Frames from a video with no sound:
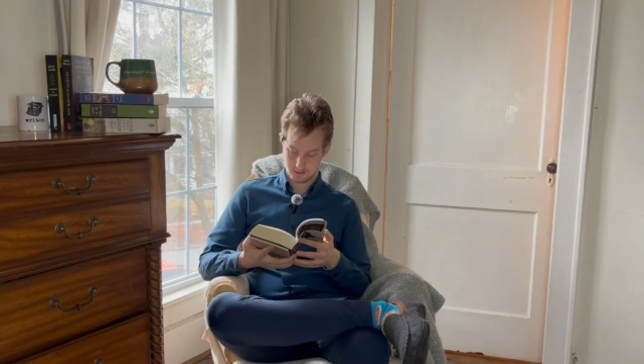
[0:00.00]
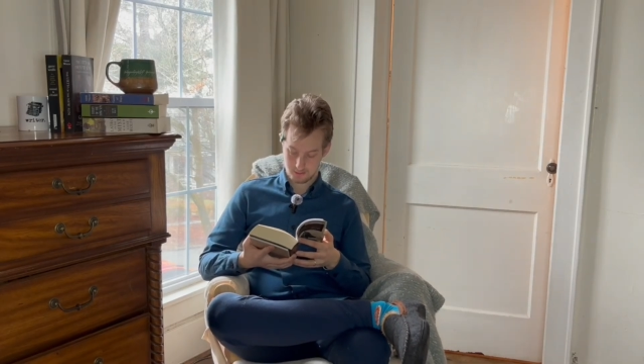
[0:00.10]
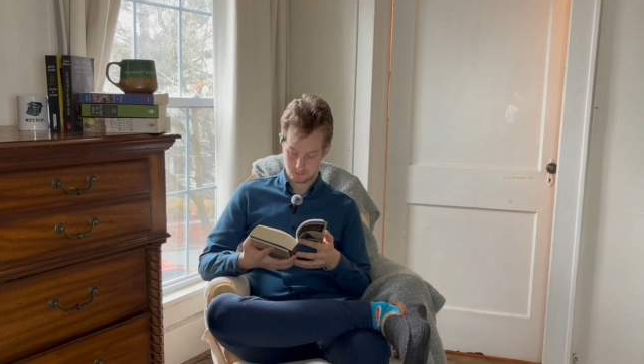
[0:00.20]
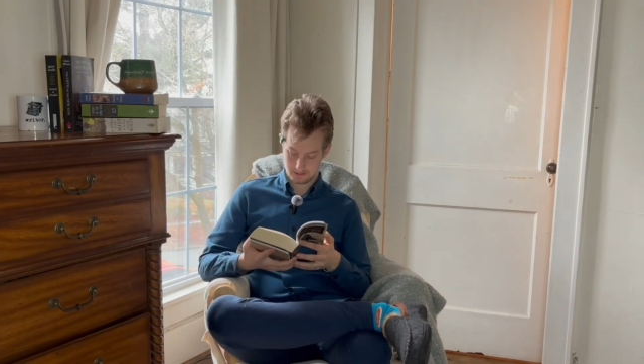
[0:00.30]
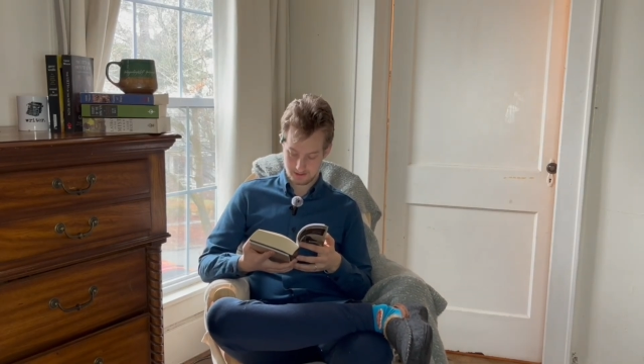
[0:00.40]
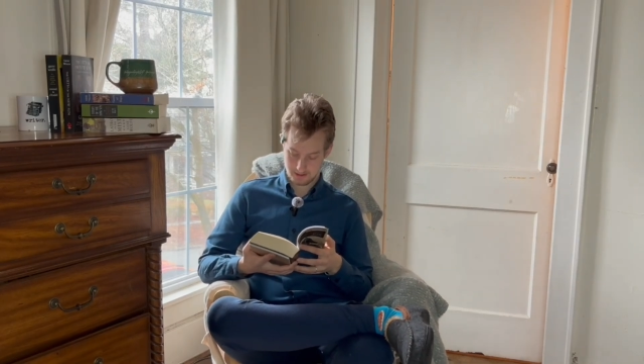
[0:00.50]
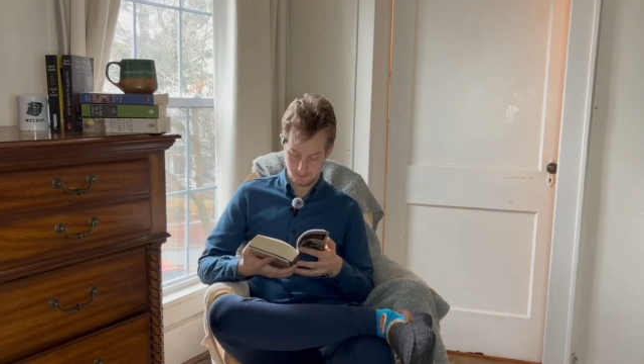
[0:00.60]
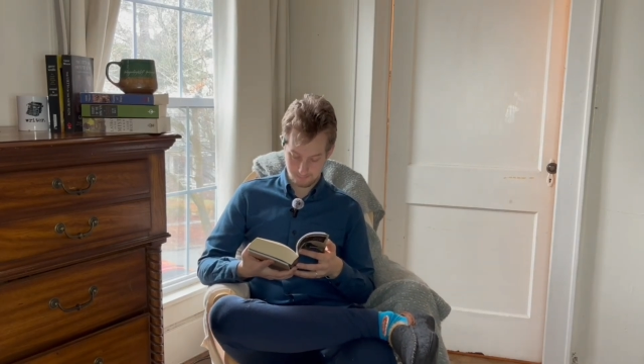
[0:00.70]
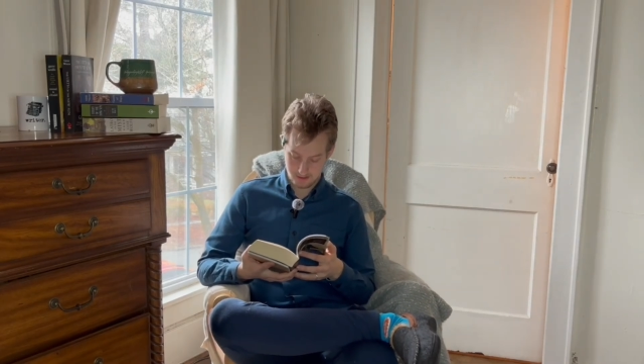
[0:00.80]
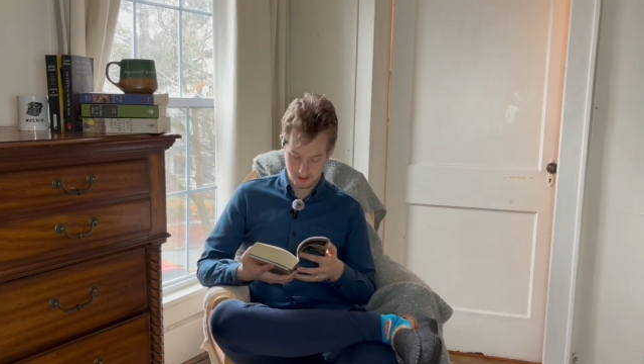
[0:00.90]
to let
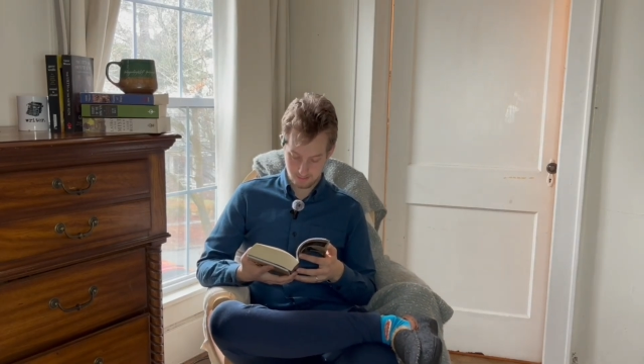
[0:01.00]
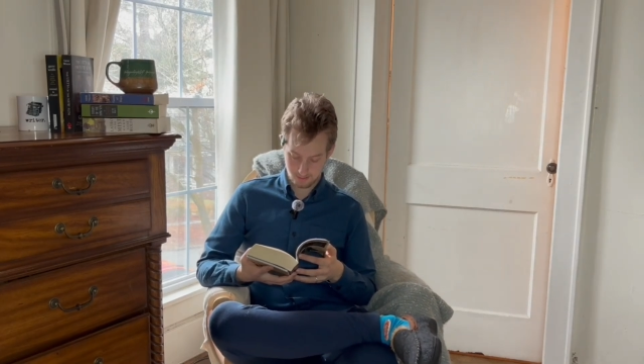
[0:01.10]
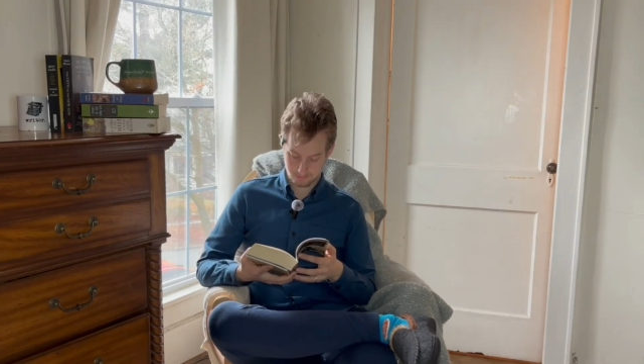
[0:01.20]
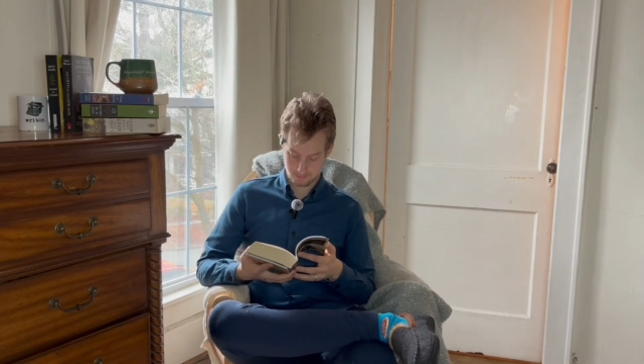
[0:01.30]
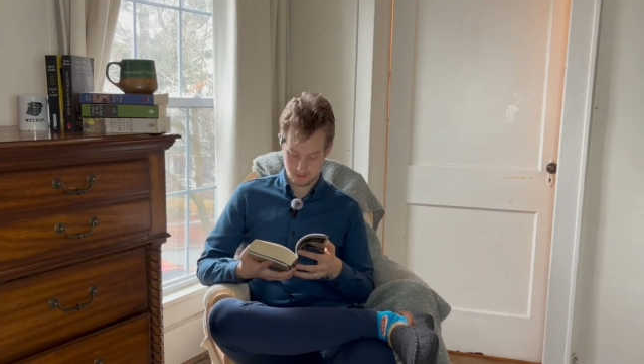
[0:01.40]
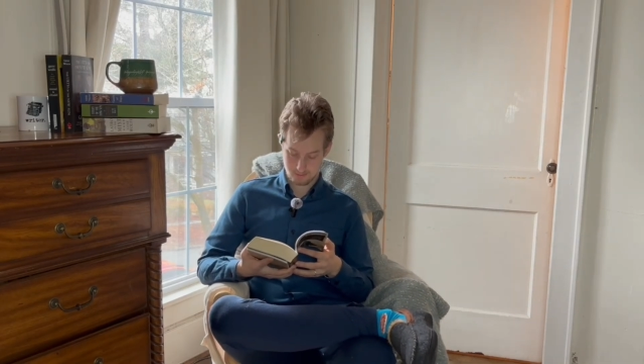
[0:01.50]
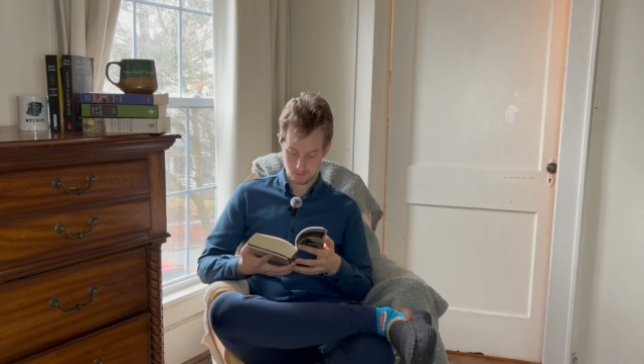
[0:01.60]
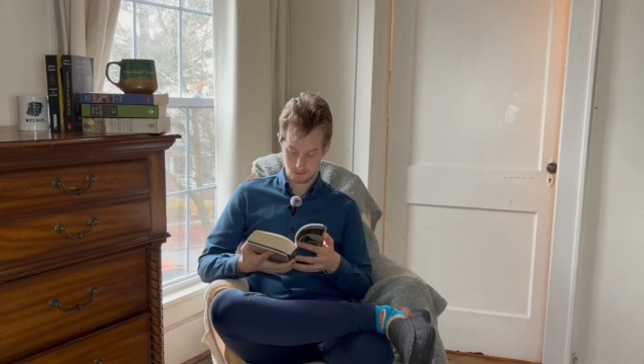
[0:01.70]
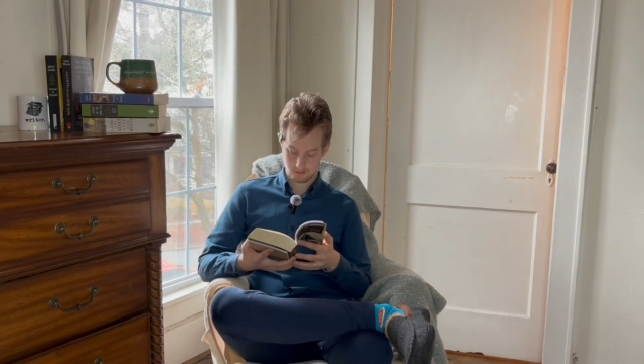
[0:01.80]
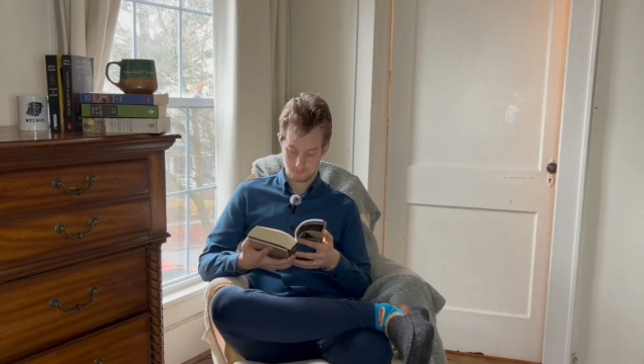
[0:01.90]
a beam of green
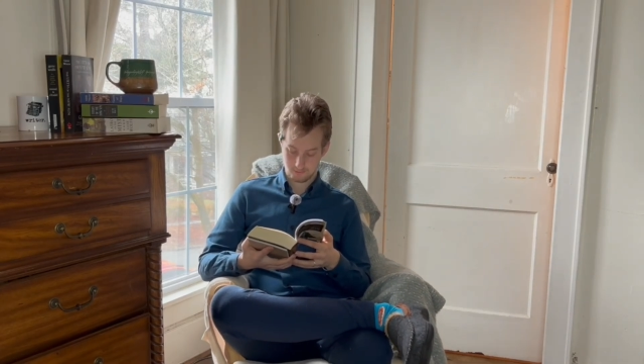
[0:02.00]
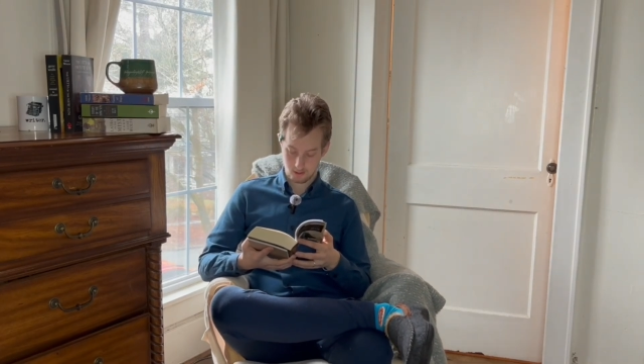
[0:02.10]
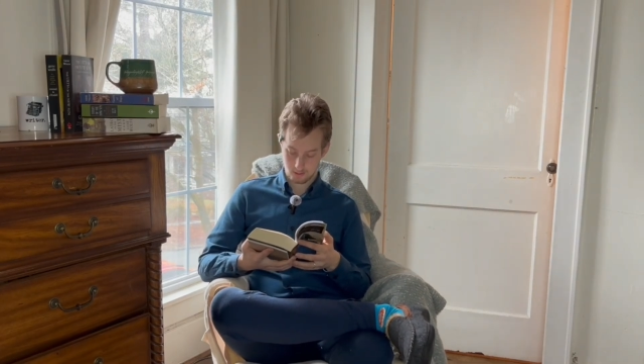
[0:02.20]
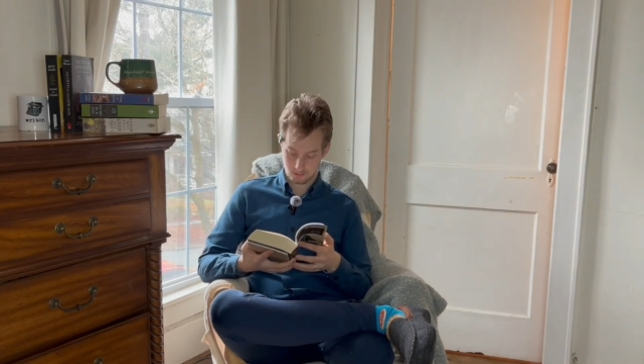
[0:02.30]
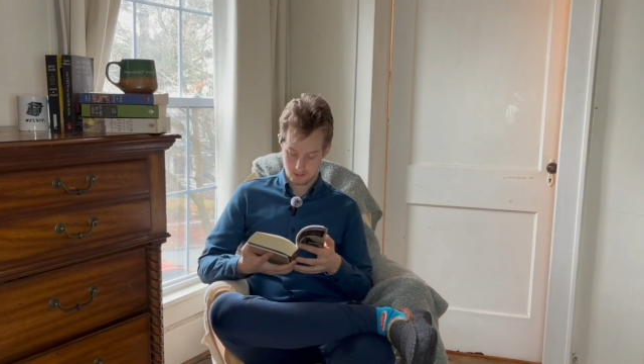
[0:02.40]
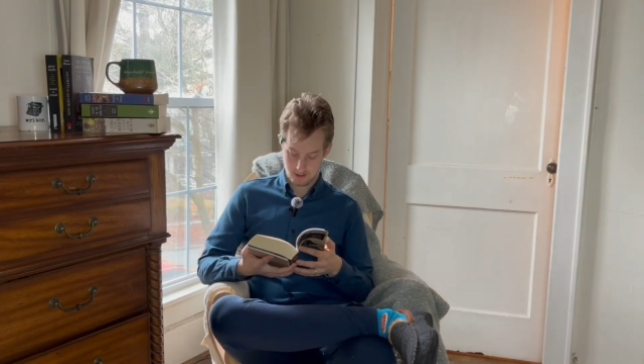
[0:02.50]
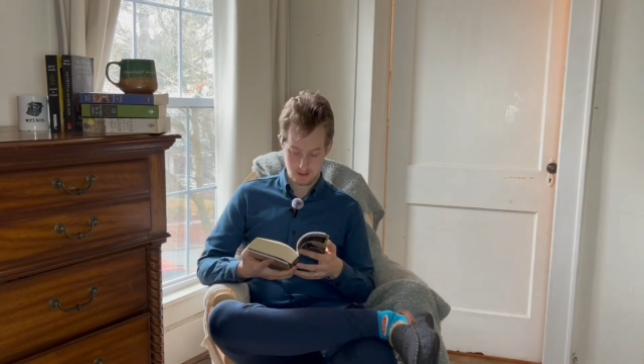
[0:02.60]
moonlight fall.